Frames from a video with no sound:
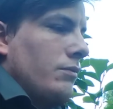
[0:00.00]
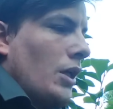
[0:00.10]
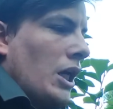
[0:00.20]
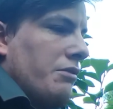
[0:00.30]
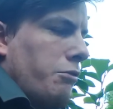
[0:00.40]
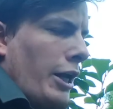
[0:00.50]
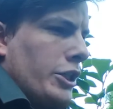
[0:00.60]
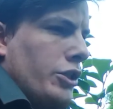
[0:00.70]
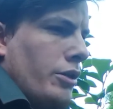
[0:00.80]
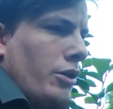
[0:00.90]
I
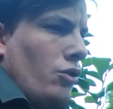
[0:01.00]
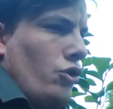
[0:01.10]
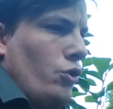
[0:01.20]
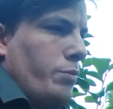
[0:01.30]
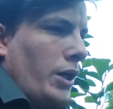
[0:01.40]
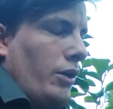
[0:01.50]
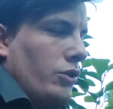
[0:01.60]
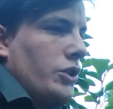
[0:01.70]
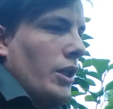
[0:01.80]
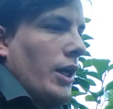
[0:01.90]
flashed the new
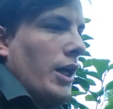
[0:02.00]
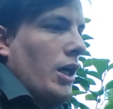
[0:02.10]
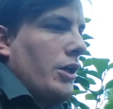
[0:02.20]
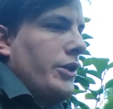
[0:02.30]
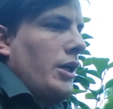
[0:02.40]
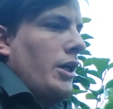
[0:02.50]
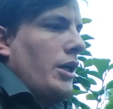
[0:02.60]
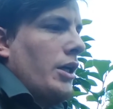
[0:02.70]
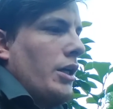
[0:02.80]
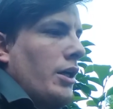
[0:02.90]
BIOS to the card,
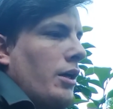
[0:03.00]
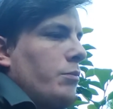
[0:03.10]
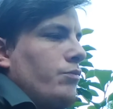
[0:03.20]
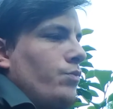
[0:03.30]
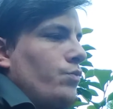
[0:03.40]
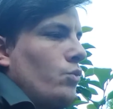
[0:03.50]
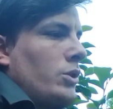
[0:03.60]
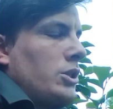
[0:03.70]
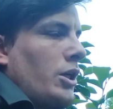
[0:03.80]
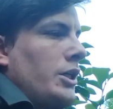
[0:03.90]

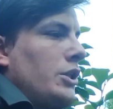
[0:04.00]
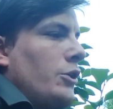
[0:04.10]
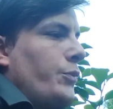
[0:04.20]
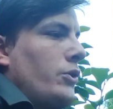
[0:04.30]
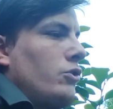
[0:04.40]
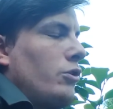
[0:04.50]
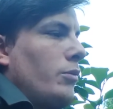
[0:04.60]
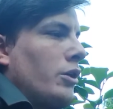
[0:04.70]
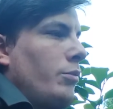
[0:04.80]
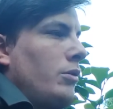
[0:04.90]
restarted the computer,
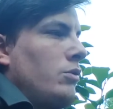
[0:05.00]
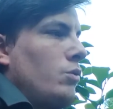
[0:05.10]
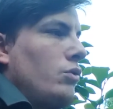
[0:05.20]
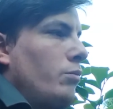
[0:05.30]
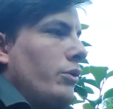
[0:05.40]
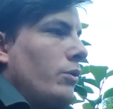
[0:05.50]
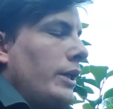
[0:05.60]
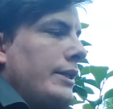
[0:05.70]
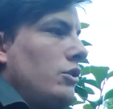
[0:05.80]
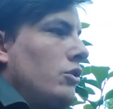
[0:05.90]
and my computer wouldn't boot.
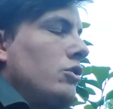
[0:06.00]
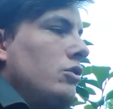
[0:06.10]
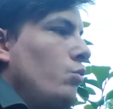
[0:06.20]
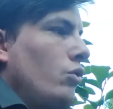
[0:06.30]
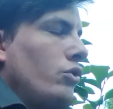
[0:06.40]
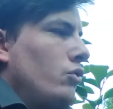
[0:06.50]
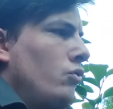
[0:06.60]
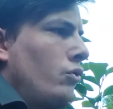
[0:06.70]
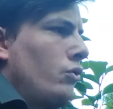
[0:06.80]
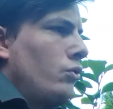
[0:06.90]
It just
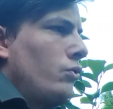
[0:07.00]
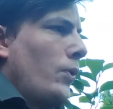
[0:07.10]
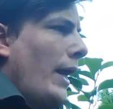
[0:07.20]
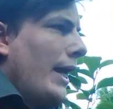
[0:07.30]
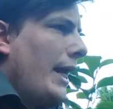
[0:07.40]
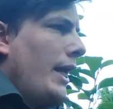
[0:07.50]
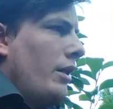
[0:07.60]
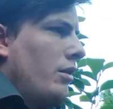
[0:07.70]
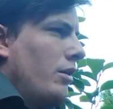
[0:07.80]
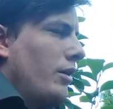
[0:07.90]
wouldn't do
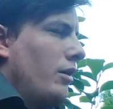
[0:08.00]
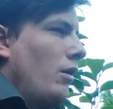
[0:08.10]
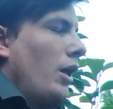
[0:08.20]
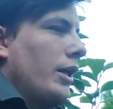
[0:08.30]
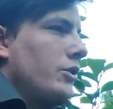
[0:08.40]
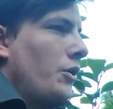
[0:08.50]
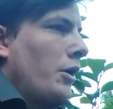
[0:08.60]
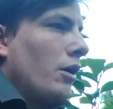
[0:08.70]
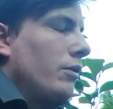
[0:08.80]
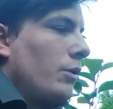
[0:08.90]
anything. Like I
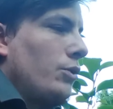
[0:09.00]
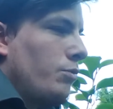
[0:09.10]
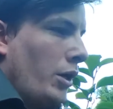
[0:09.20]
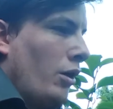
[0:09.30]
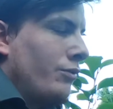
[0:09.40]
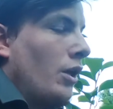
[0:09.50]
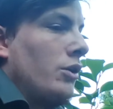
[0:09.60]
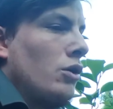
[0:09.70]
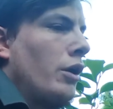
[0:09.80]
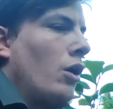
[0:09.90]
turn it would be off, then
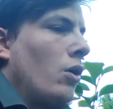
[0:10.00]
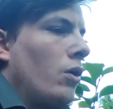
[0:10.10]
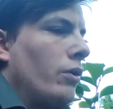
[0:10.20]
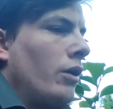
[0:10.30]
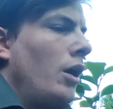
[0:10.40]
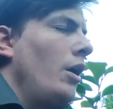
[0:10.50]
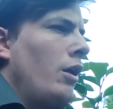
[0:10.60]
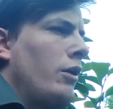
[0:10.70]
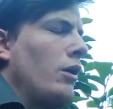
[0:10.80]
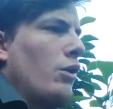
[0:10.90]
I turn it on,
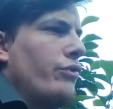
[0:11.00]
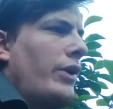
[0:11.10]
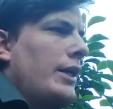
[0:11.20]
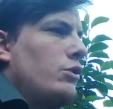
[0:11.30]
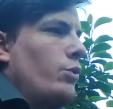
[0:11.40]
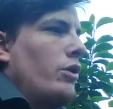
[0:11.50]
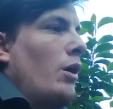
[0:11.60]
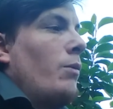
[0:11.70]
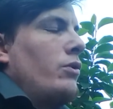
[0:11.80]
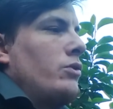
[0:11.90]
the fans would
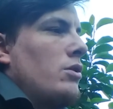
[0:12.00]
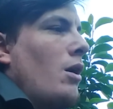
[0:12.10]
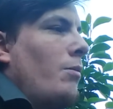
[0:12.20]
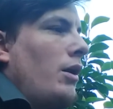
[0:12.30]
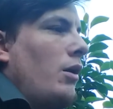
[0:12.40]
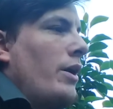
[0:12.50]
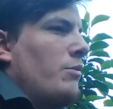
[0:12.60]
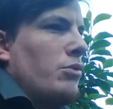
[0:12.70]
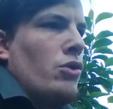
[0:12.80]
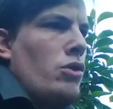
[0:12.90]
come on and start
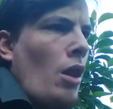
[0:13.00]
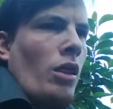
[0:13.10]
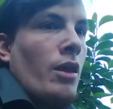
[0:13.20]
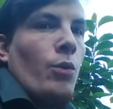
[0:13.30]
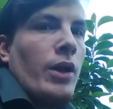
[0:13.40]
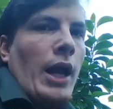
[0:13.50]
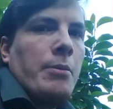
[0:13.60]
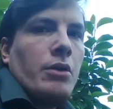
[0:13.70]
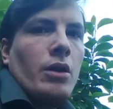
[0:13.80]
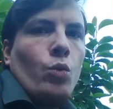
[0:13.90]
blowing, but nothing would
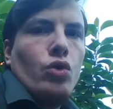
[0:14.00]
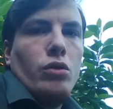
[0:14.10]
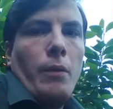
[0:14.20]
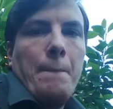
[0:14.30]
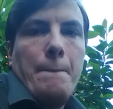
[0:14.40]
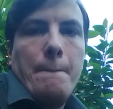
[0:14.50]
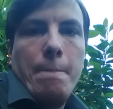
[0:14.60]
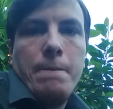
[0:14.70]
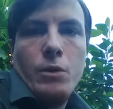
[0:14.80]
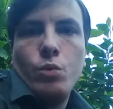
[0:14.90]
happen. It
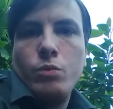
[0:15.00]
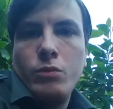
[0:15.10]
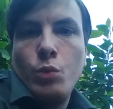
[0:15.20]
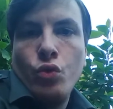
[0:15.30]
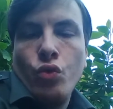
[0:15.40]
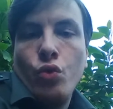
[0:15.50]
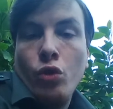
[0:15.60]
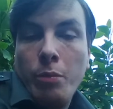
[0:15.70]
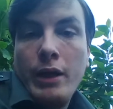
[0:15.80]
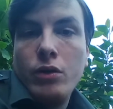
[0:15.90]
wouldn't
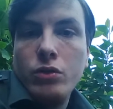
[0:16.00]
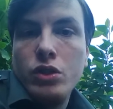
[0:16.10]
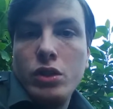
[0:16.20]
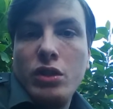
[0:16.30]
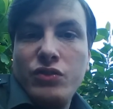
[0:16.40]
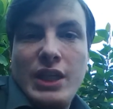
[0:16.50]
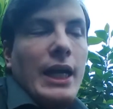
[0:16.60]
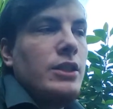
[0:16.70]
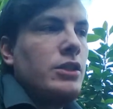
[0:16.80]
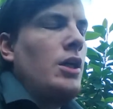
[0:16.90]
do the power on self
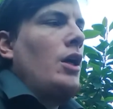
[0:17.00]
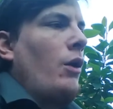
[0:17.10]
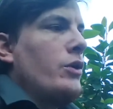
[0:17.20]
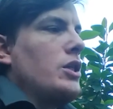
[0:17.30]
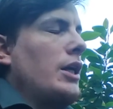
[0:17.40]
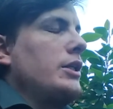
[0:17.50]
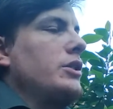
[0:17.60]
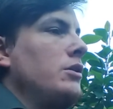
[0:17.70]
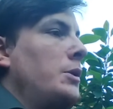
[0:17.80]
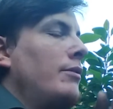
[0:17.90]
test, which it
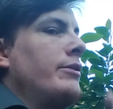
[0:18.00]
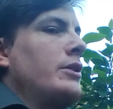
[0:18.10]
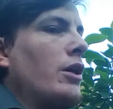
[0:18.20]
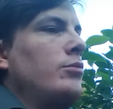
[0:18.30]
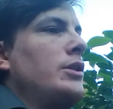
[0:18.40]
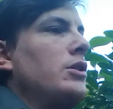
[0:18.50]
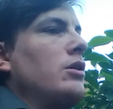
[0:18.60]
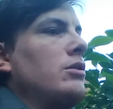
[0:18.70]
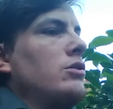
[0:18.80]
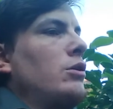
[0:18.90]
has to do every time it
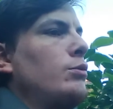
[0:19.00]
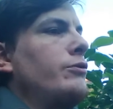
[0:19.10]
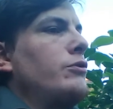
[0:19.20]
turns on